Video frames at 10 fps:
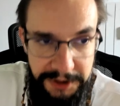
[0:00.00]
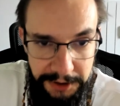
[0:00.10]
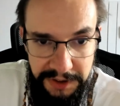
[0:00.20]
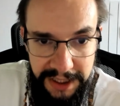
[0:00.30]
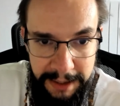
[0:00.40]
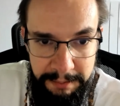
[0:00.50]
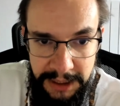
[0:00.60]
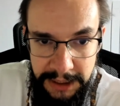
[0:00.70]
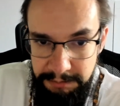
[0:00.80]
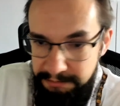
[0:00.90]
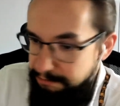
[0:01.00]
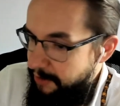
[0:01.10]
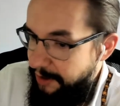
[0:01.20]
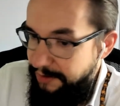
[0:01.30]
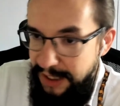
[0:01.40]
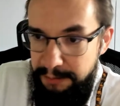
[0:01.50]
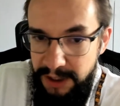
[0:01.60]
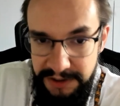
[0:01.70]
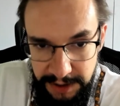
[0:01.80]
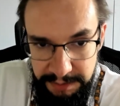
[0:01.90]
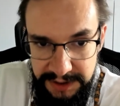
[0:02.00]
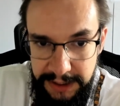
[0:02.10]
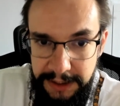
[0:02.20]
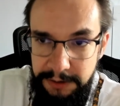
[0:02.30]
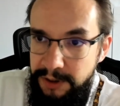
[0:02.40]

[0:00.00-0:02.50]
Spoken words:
free to DM me. You can DM me on Substack.